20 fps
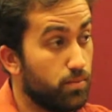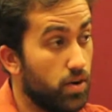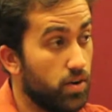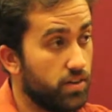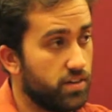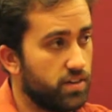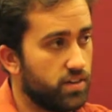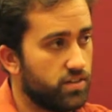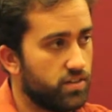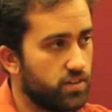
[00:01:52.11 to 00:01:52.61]

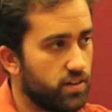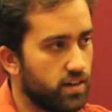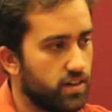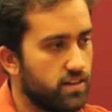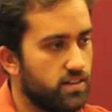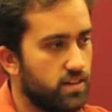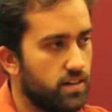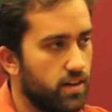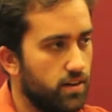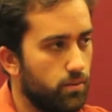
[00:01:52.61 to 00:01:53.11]
small
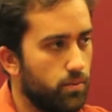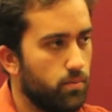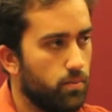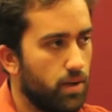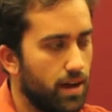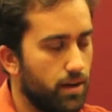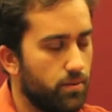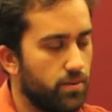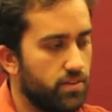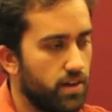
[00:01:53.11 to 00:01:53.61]
district,
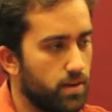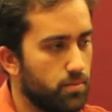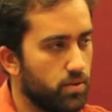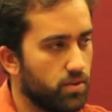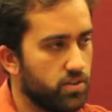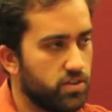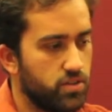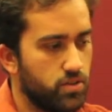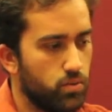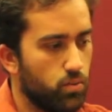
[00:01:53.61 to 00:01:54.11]
I was
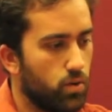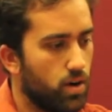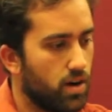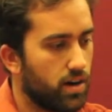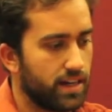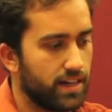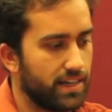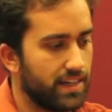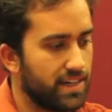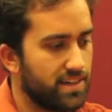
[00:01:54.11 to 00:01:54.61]
able to
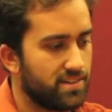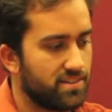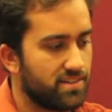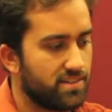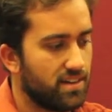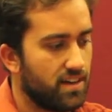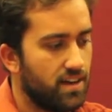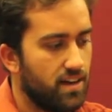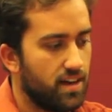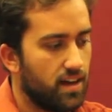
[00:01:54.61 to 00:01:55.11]
walk at
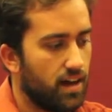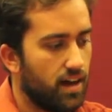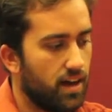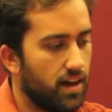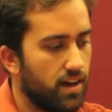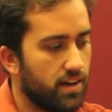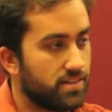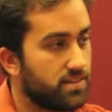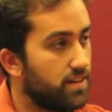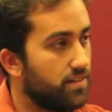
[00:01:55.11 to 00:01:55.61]
least
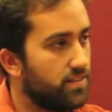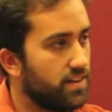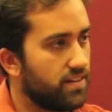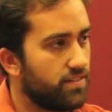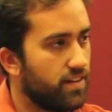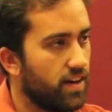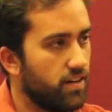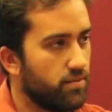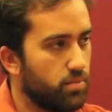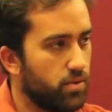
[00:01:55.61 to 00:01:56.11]

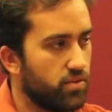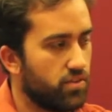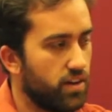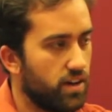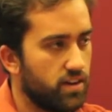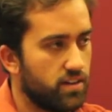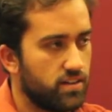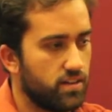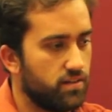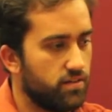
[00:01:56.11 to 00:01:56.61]

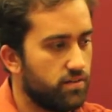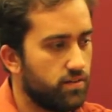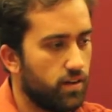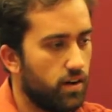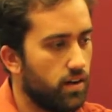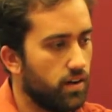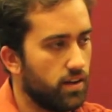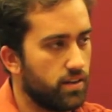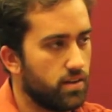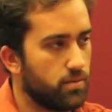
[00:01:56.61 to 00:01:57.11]
75% of
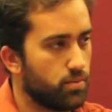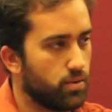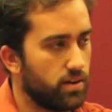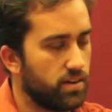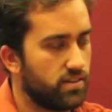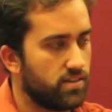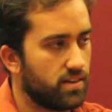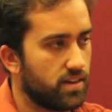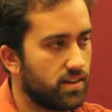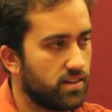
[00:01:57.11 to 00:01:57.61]
all of the
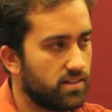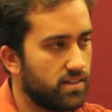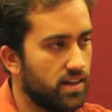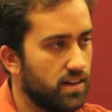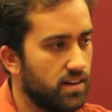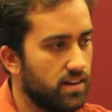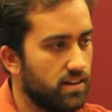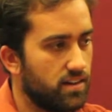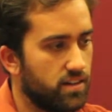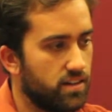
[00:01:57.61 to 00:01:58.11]

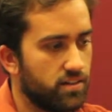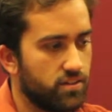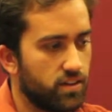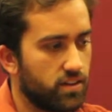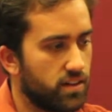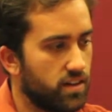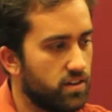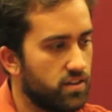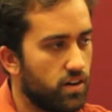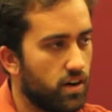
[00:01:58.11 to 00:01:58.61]
precincts in the
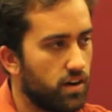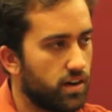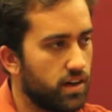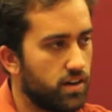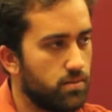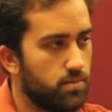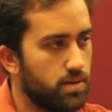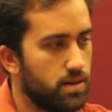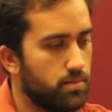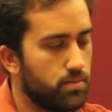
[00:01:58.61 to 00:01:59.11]
district and
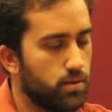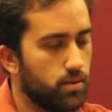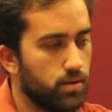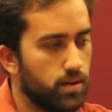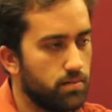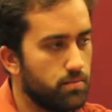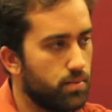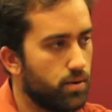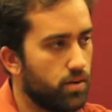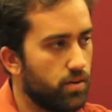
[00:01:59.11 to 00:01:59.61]
talking to
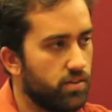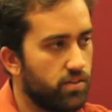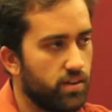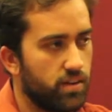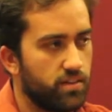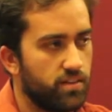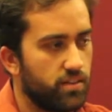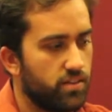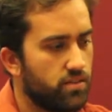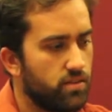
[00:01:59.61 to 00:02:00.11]
people in
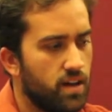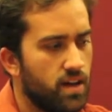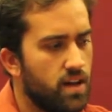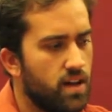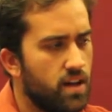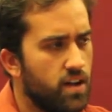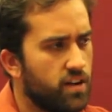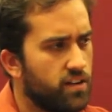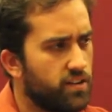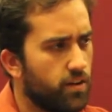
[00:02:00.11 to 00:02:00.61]
person, just
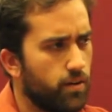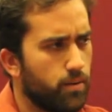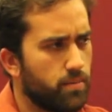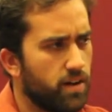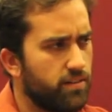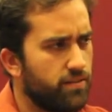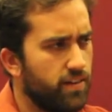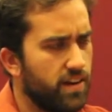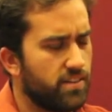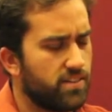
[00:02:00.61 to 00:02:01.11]

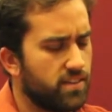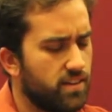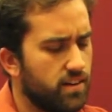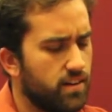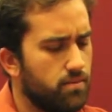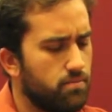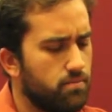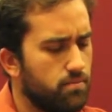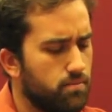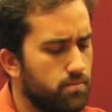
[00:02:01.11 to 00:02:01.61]
showing my
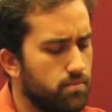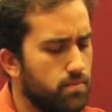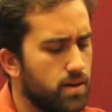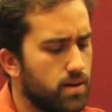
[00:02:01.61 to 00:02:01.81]
face. And